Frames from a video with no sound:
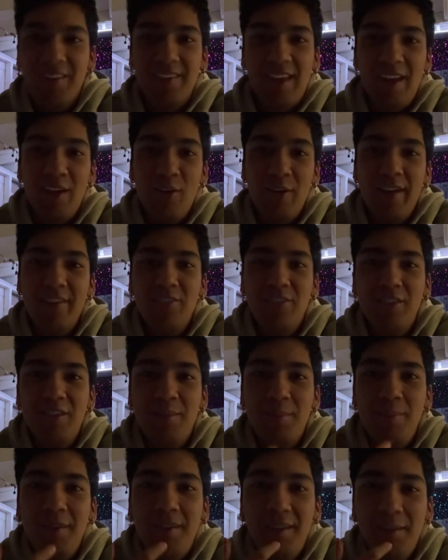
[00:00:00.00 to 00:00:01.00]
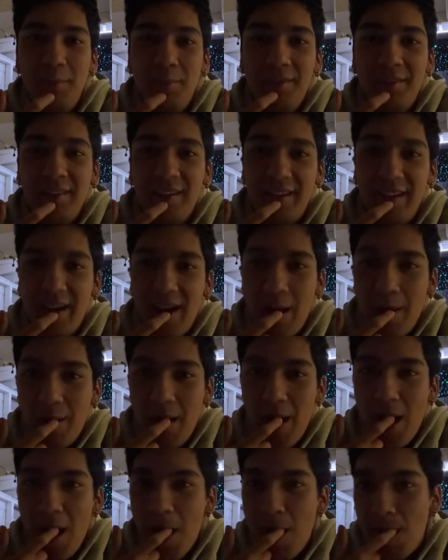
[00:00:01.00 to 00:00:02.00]
Because I could actually Im imitate
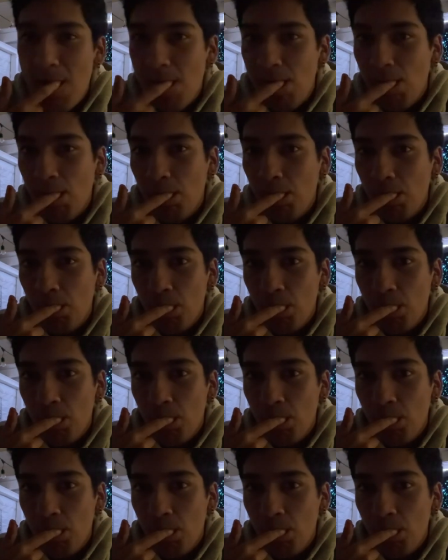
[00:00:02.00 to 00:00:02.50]
Cam uh,